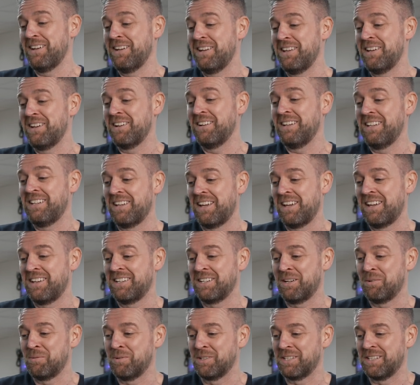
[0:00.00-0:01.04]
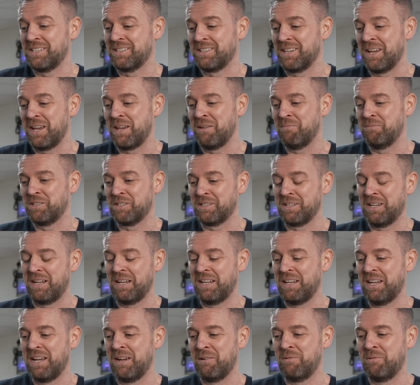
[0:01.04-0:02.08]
the early days I was the same, just like, yeah,